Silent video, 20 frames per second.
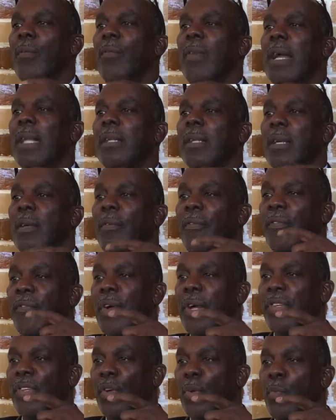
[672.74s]
and right to
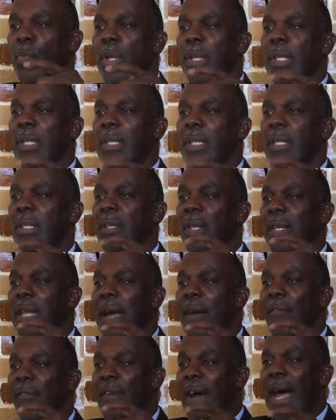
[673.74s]
confront your witnesses are
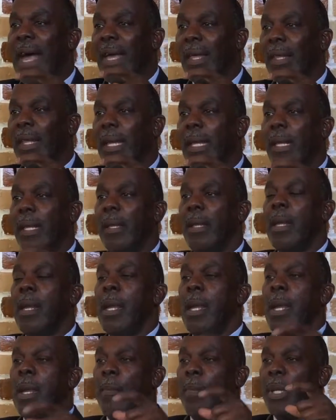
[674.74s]
not violated
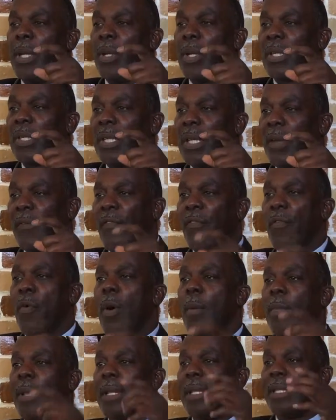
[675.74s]
because the
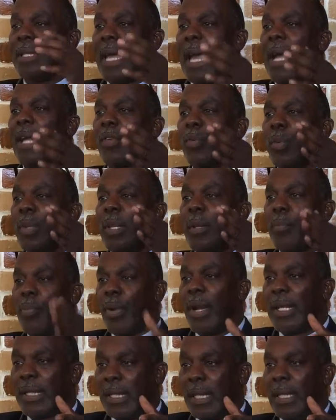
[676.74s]
informant is actually
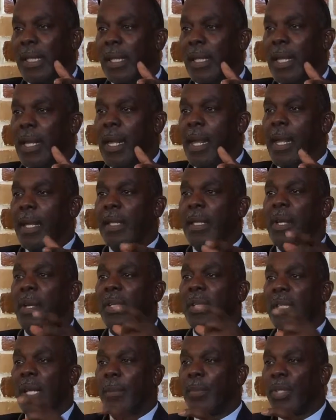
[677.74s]
present. There
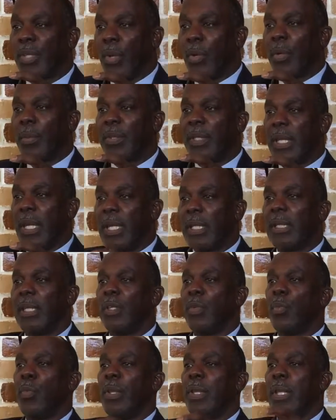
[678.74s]
are some
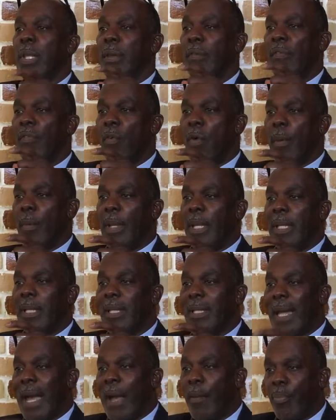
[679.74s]
circumstances when the informant
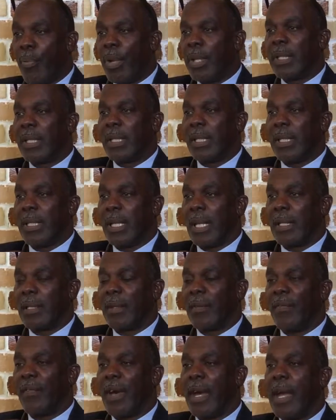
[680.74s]
is not present to
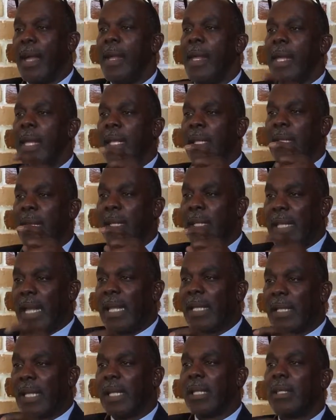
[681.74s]
testify
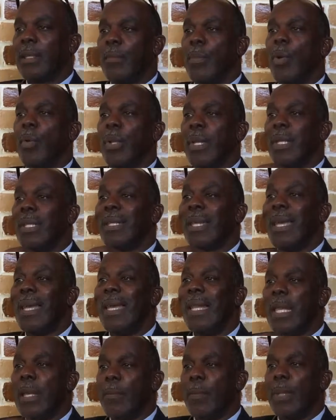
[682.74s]
that testimony is
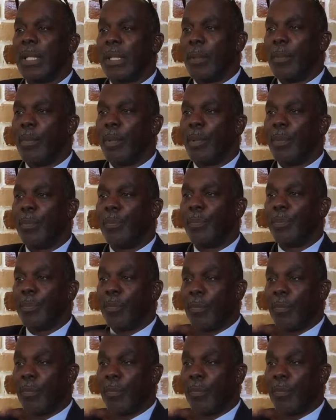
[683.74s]
inadmissible.